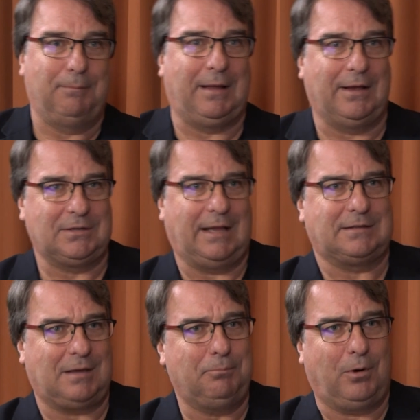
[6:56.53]
And because
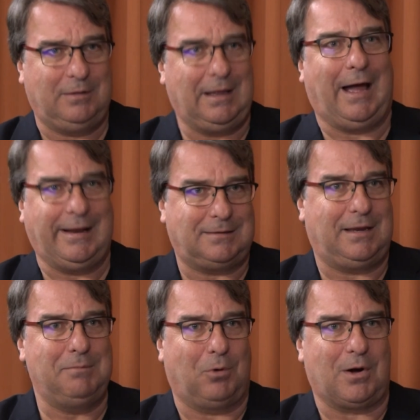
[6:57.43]
at some point the
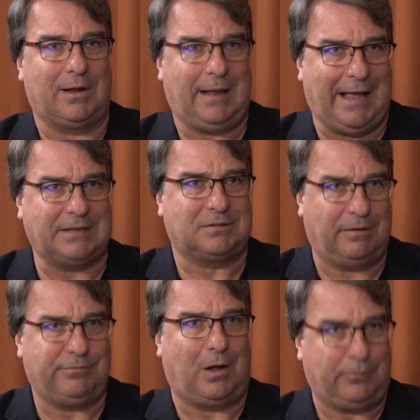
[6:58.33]
IT market has
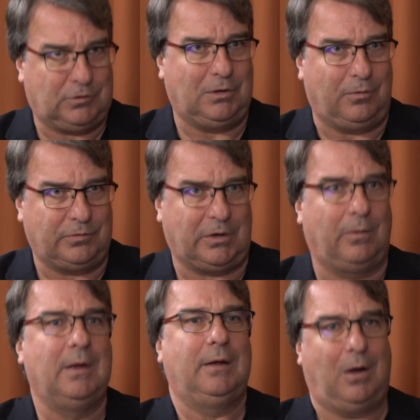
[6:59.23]
to evolve too.
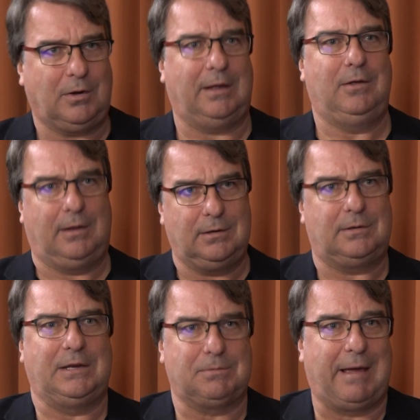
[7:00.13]
So, okay, you
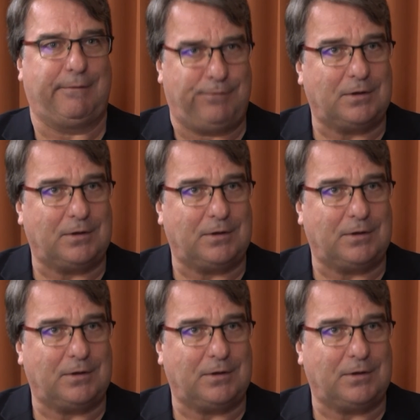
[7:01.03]
can teach them how to